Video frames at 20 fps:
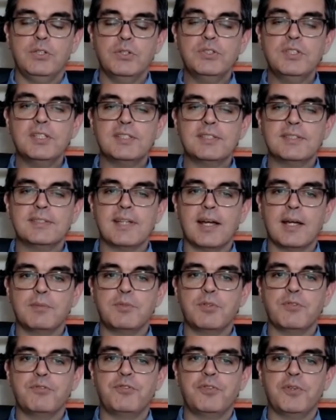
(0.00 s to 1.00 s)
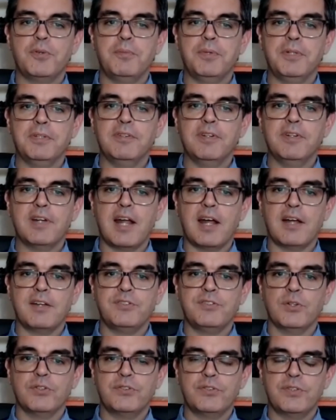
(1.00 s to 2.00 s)
Use this time to
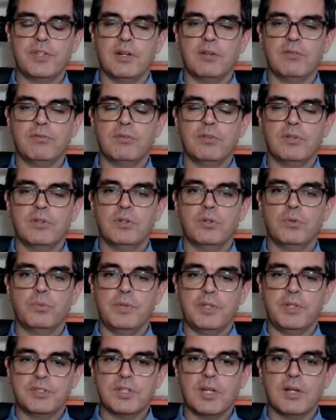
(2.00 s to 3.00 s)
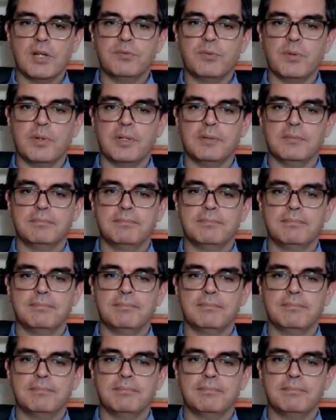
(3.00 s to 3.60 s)
familiarize yourself with the software.